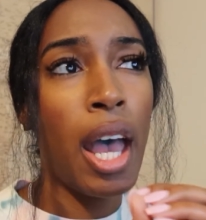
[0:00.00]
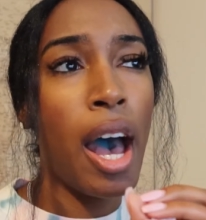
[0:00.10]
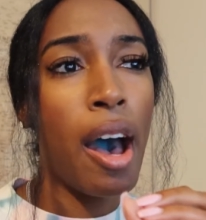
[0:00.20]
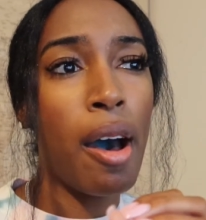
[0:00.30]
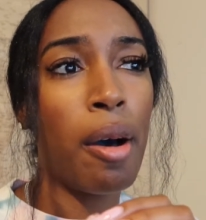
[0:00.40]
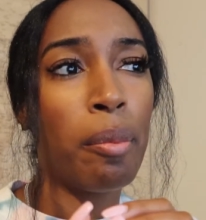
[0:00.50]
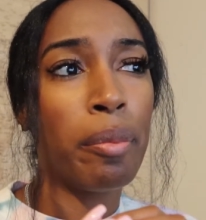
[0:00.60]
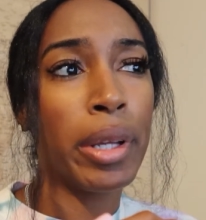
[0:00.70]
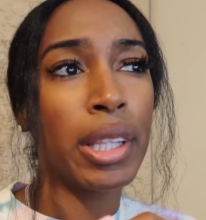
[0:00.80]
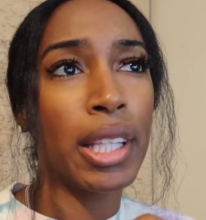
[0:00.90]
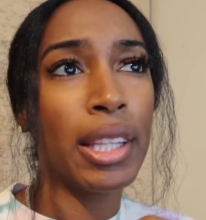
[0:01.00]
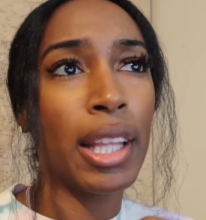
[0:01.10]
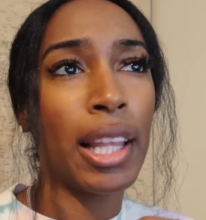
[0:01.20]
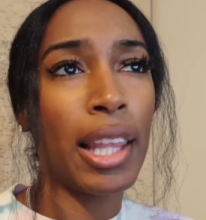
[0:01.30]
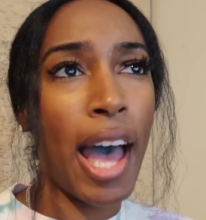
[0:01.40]
But then
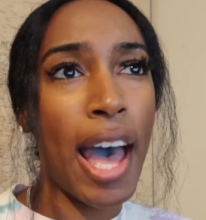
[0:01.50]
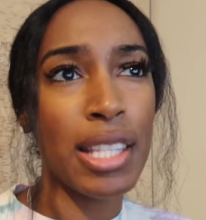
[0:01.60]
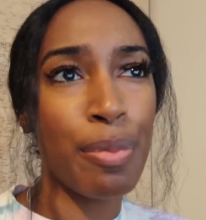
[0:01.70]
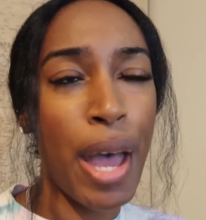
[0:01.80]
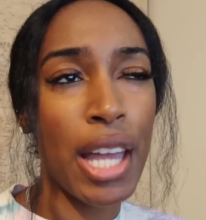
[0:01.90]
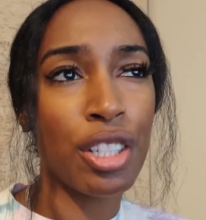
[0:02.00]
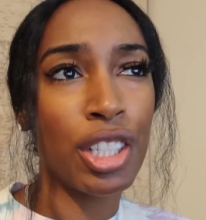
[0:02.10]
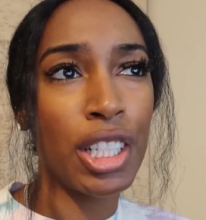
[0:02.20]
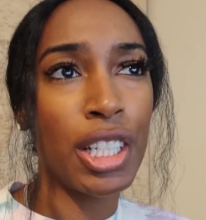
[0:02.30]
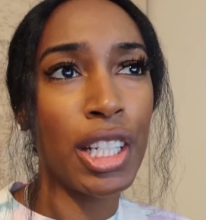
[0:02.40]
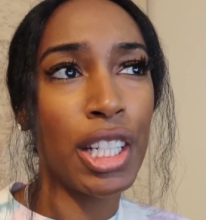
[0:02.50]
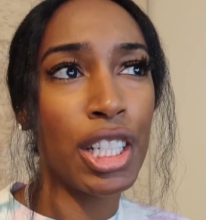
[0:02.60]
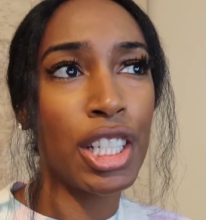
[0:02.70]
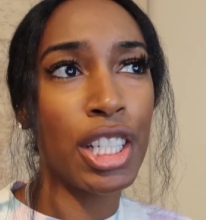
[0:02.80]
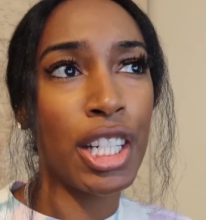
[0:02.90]
the last pass she
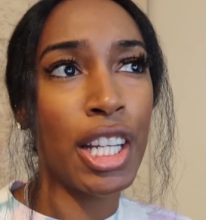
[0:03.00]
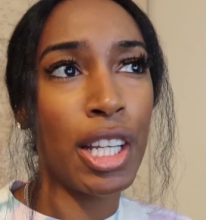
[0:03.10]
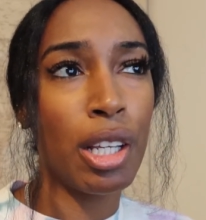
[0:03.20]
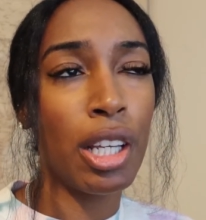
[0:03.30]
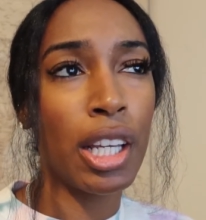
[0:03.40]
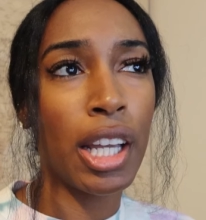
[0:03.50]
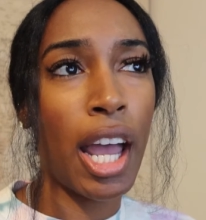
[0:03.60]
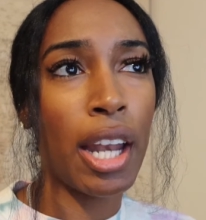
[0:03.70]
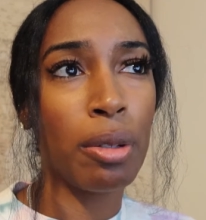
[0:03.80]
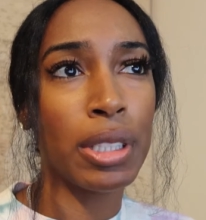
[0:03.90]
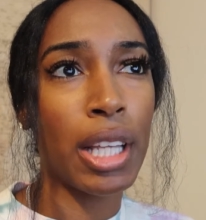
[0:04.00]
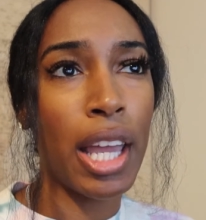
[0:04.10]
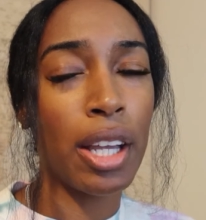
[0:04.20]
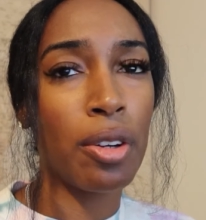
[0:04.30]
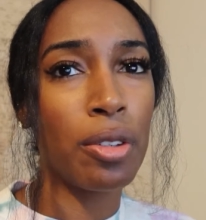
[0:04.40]
did, she kind of was
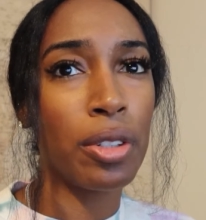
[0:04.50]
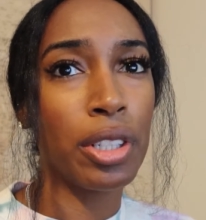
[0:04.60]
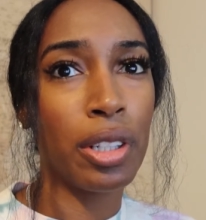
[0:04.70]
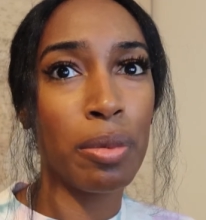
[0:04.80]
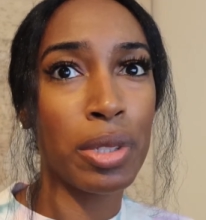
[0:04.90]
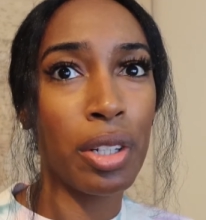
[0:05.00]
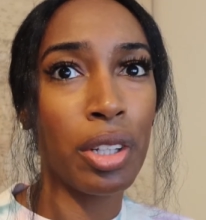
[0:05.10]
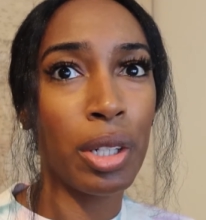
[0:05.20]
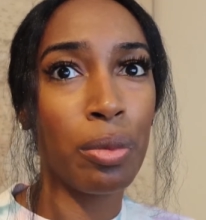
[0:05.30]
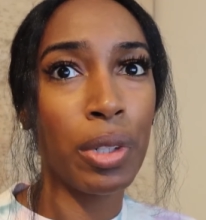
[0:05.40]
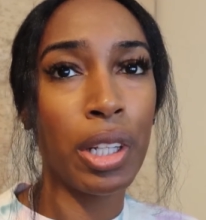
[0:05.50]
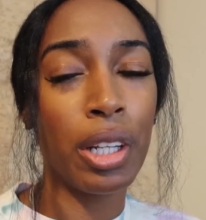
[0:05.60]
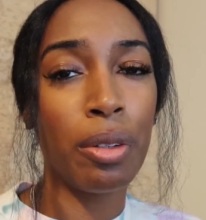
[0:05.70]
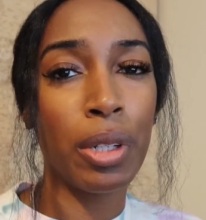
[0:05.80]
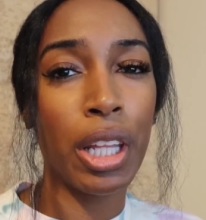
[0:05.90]
like, oh, your lips are looking
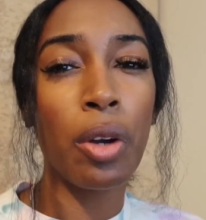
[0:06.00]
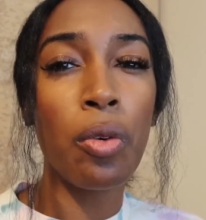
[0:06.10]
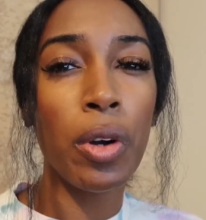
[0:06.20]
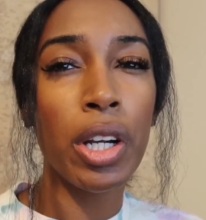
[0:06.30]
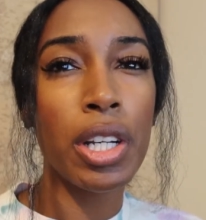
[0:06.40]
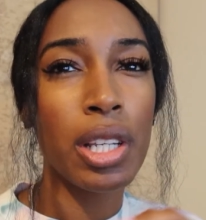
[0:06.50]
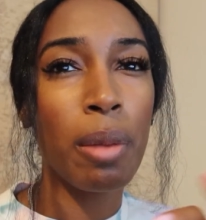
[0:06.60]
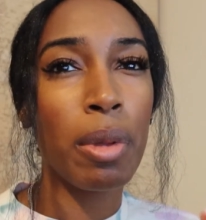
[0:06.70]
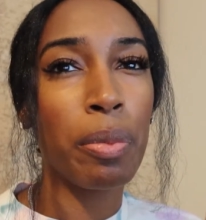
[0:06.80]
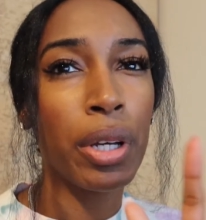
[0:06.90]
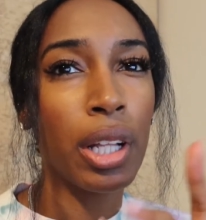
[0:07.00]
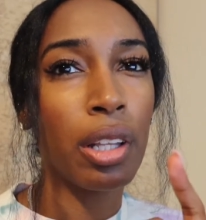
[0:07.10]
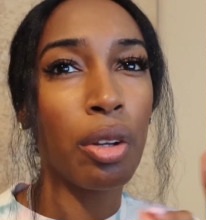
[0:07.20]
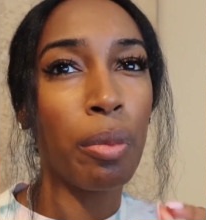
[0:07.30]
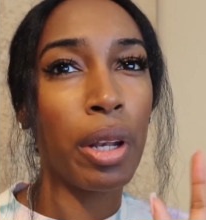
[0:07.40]
really, really orange. Let me put a
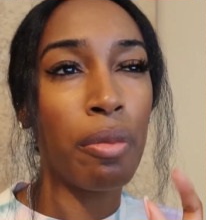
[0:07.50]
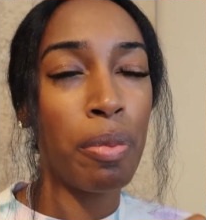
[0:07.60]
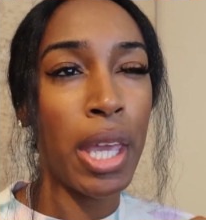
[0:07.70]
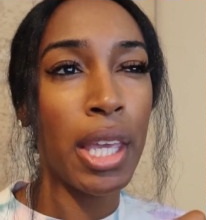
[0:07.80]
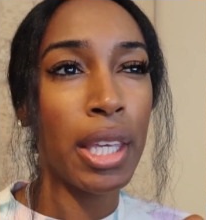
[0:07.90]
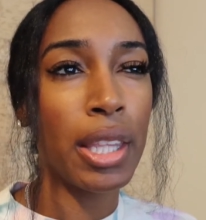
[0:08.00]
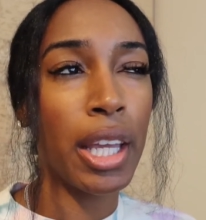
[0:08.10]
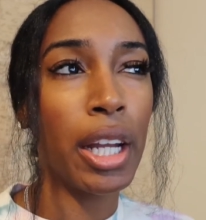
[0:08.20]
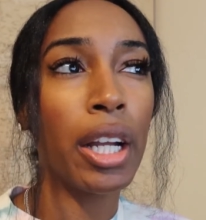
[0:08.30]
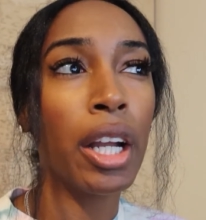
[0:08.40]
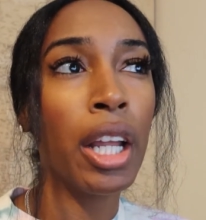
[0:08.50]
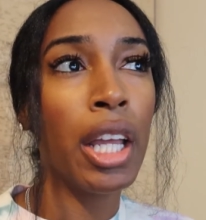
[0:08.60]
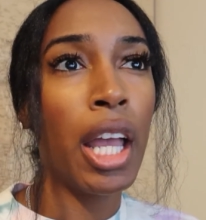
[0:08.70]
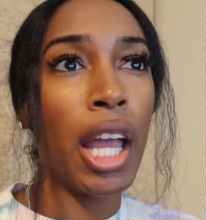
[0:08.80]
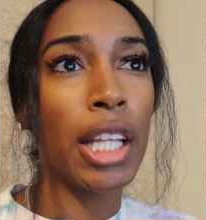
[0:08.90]
little bit of pink in there.
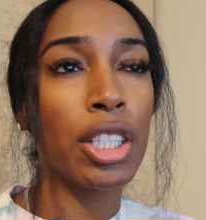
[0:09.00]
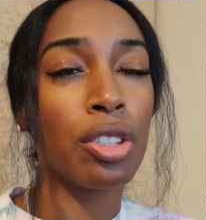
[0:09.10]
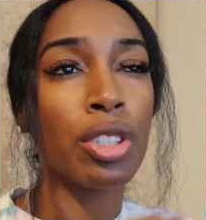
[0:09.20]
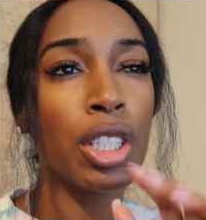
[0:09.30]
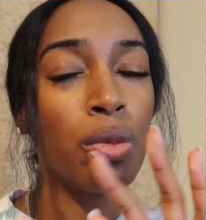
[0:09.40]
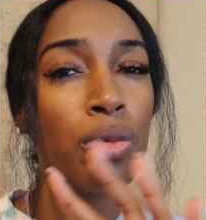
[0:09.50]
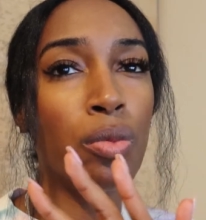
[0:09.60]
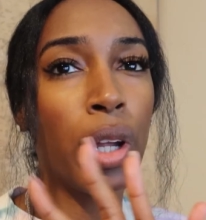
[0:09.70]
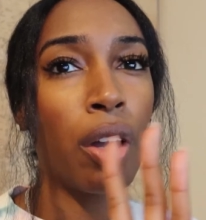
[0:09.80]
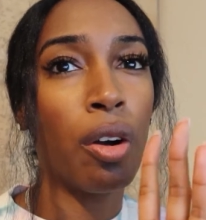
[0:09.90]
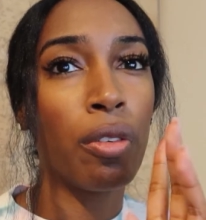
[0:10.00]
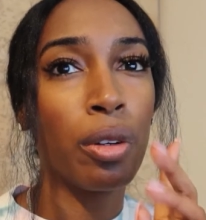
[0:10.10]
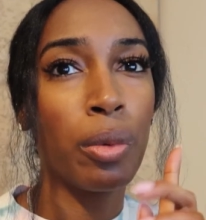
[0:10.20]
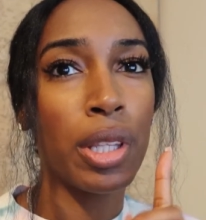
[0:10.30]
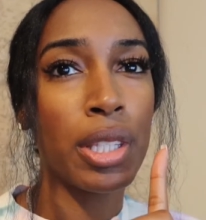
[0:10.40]
And so she went
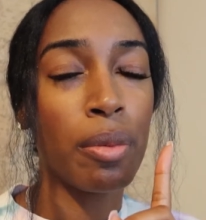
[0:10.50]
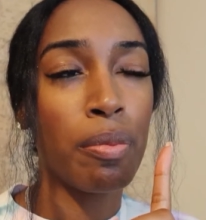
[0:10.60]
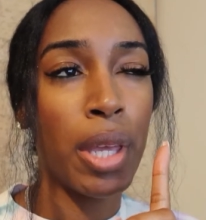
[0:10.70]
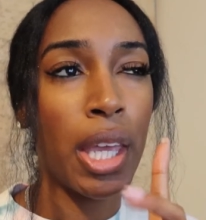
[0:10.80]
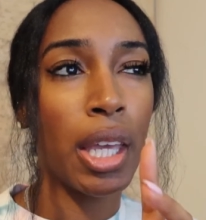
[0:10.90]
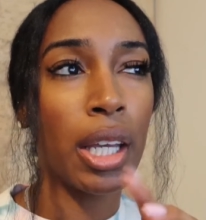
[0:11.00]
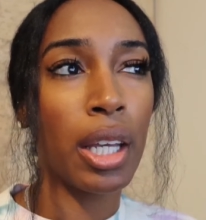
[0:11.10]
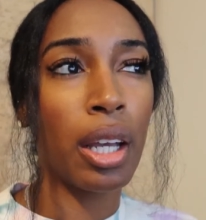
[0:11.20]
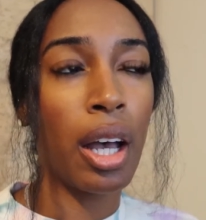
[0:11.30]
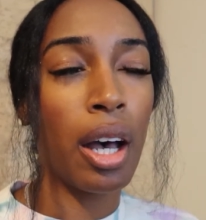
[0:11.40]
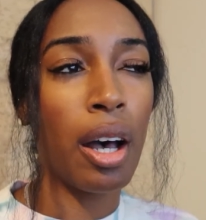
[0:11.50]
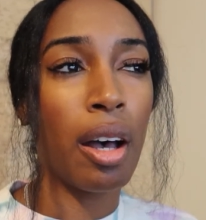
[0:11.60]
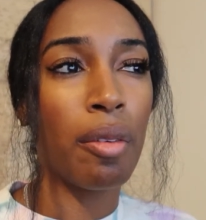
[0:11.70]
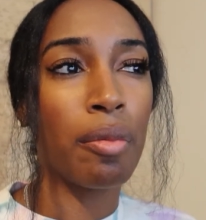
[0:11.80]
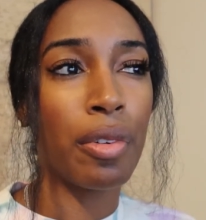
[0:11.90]
over with some pink
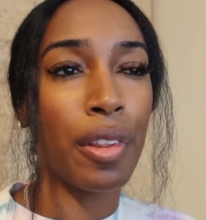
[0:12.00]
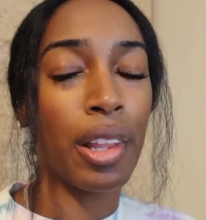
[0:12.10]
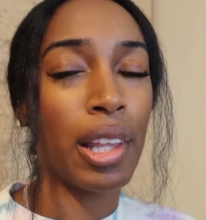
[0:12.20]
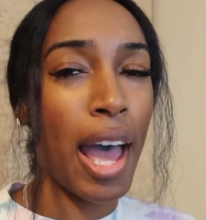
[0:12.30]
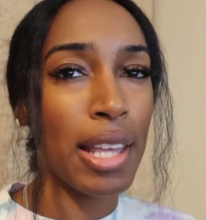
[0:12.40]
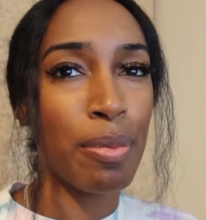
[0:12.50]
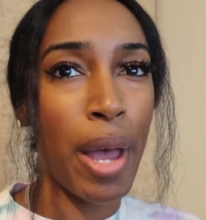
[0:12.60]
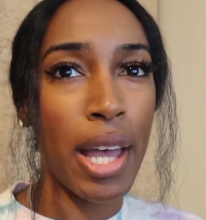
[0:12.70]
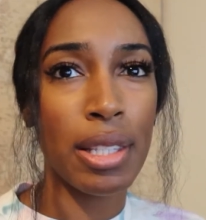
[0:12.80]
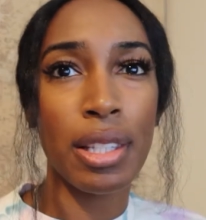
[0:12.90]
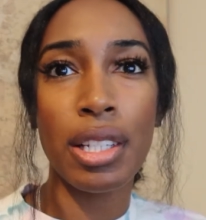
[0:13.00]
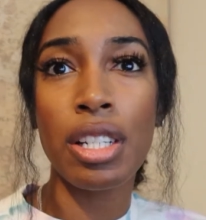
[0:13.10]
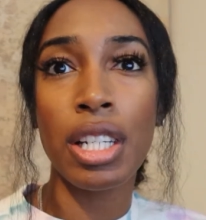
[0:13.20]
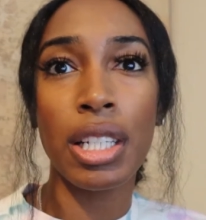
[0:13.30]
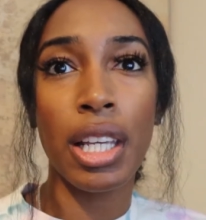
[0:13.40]
for the last pass that
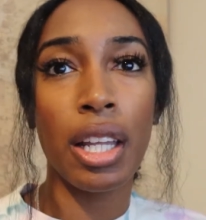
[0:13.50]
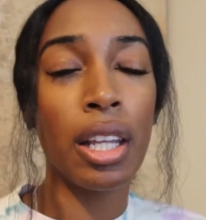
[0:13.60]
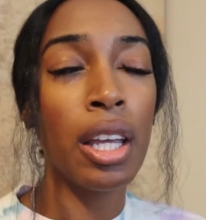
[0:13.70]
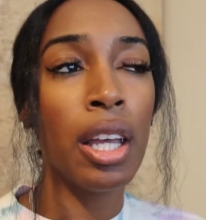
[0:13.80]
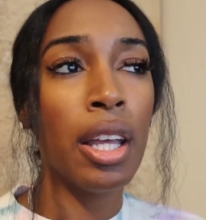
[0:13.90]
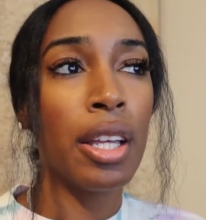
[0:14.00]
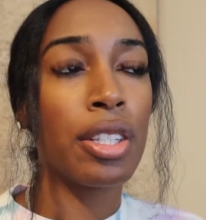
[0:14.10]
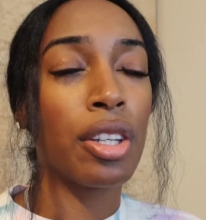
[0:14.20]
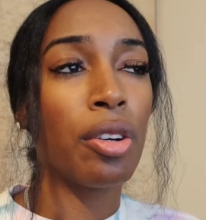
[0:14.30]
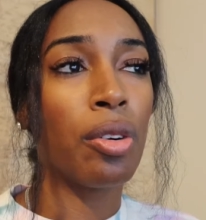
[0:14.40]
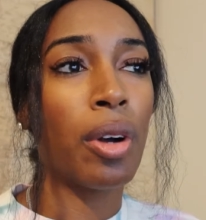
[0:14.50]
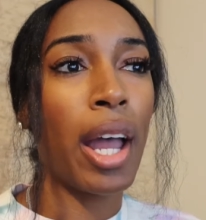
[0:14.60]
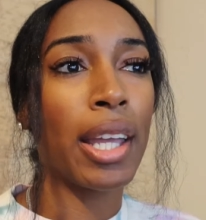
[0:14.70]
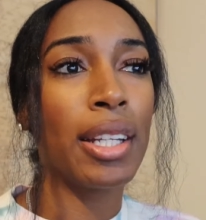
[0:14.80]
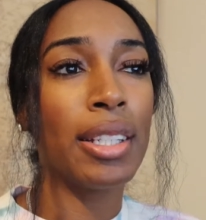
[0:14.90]
she did. So
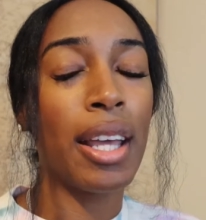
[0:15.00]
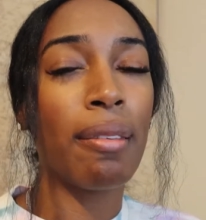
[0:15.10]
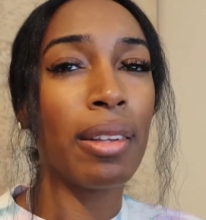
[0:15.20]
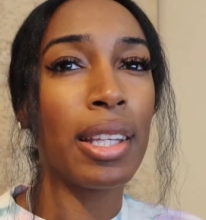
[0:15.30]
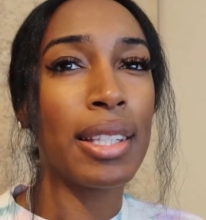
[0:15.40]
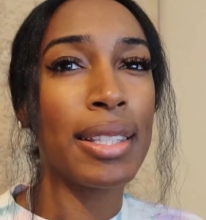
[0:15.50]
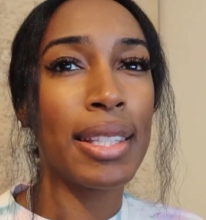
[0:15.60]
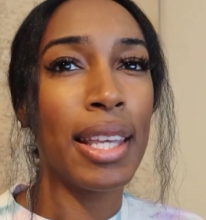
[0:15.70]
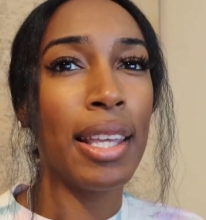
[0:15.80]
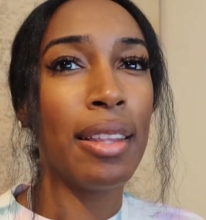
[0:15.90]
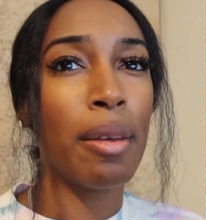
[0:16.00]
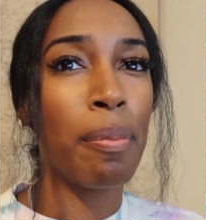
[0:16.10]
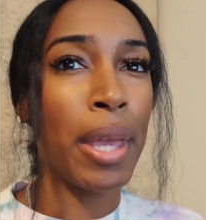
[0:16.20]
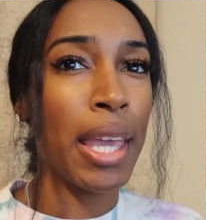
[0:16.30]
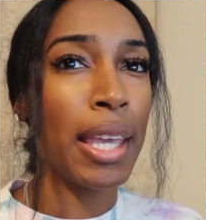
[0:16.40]
I can definitely see the
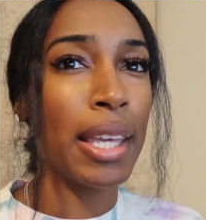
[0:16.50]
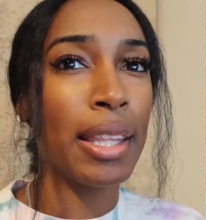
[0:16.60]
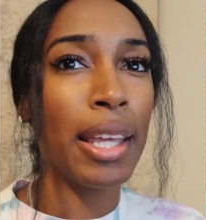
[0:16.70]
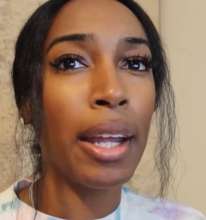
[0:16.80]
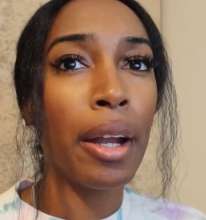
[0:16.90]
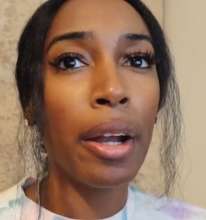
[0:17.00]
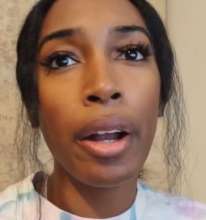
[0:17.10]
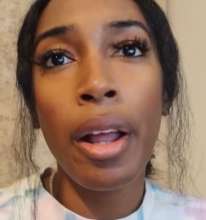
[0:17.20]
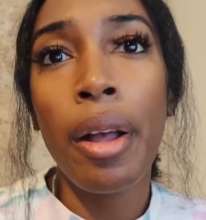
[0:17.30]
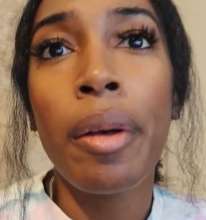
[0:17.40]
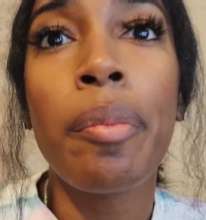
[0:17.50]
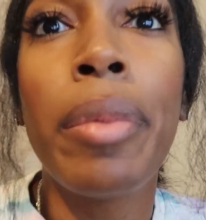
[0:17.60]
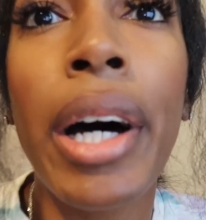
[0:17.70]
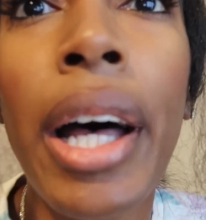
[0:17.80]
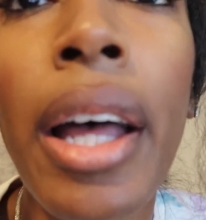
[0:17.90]
pink in there,
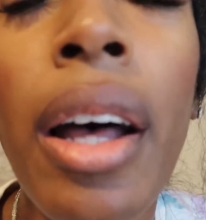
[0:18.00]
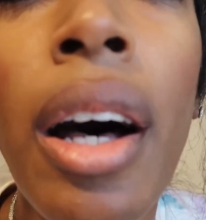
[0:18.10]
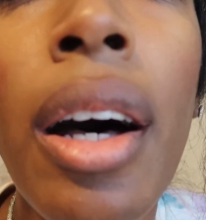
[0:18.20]
but